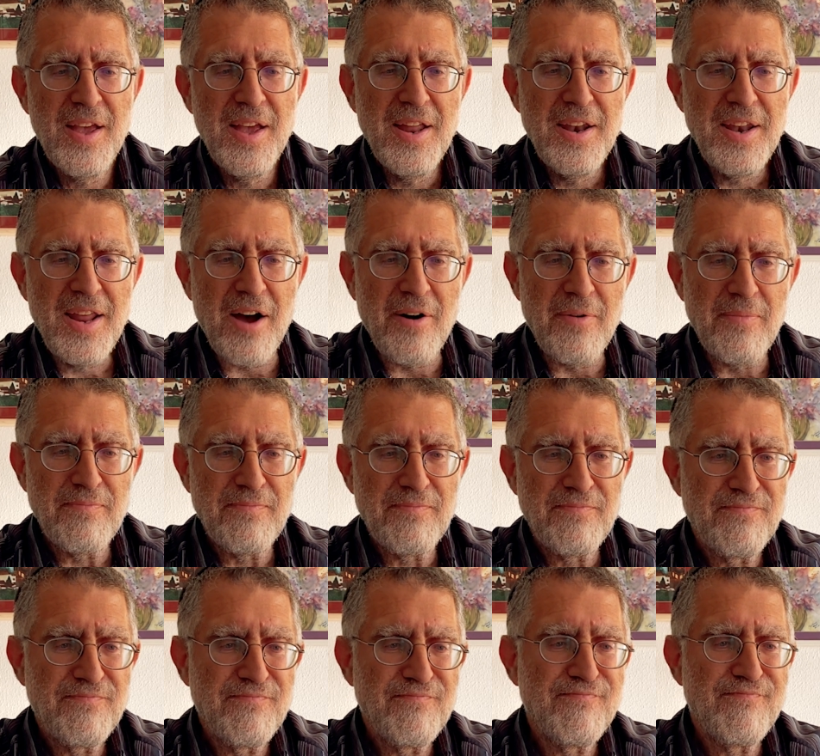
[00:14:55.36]
Now,
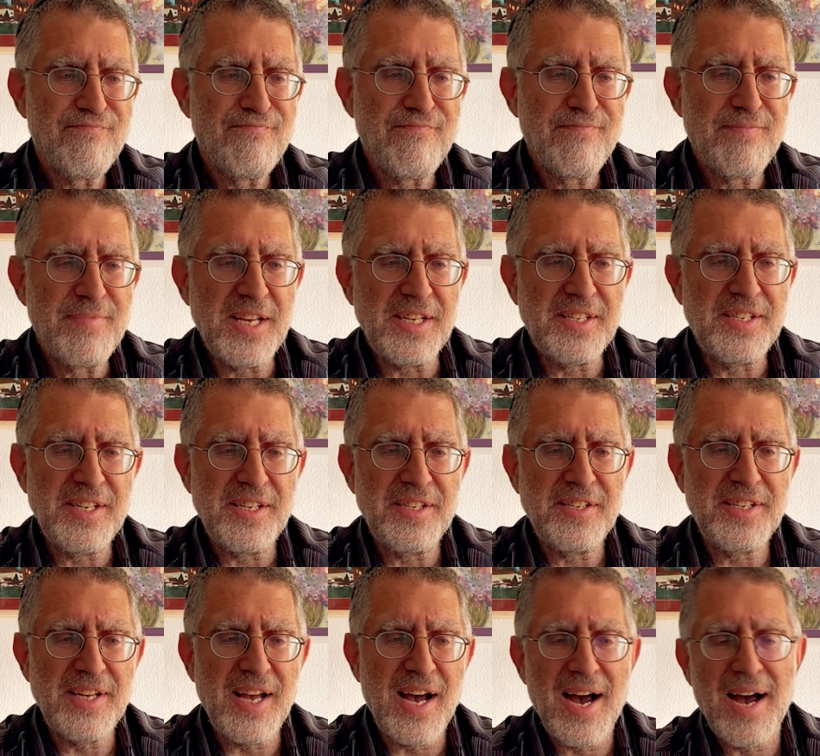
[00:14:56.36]
this
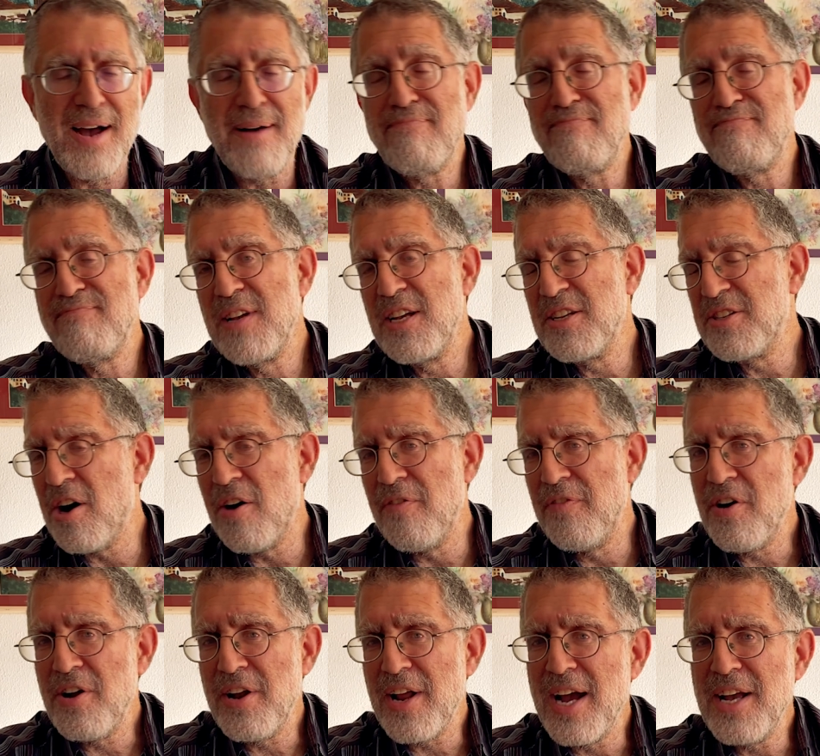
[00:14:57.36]
is all
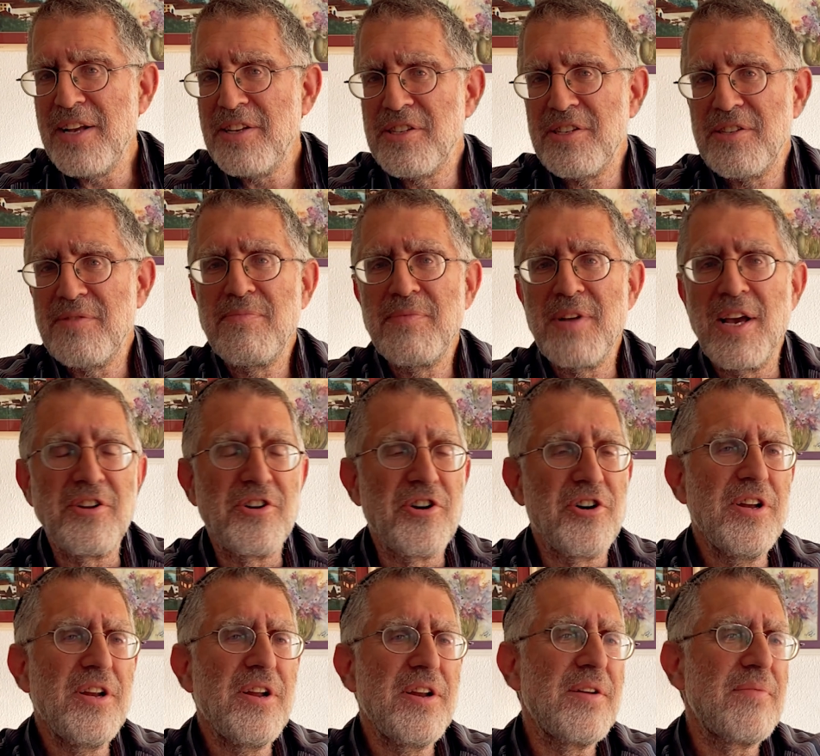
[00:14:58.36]
very nice and
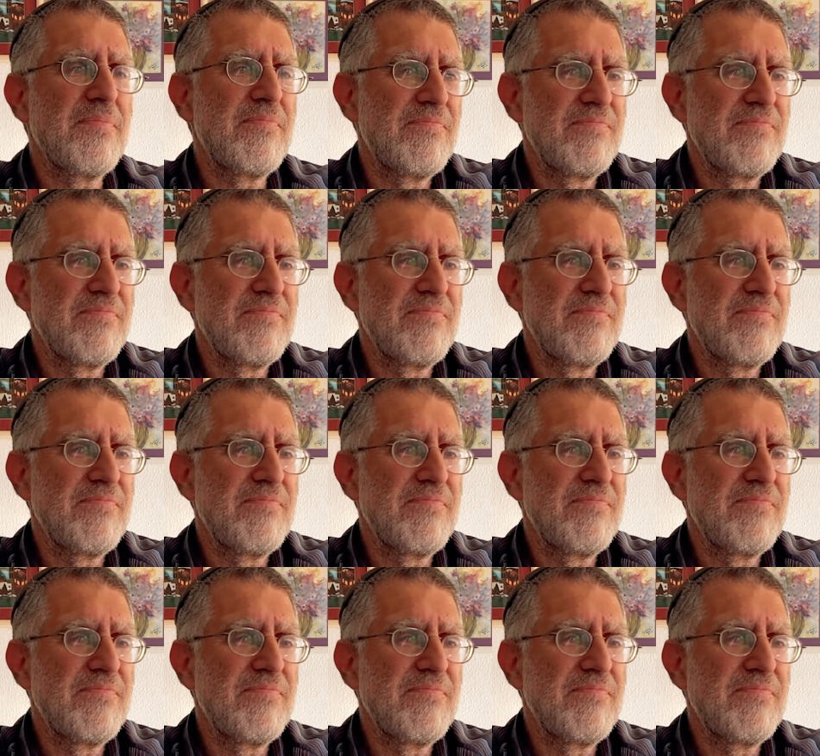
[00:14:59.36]
good, and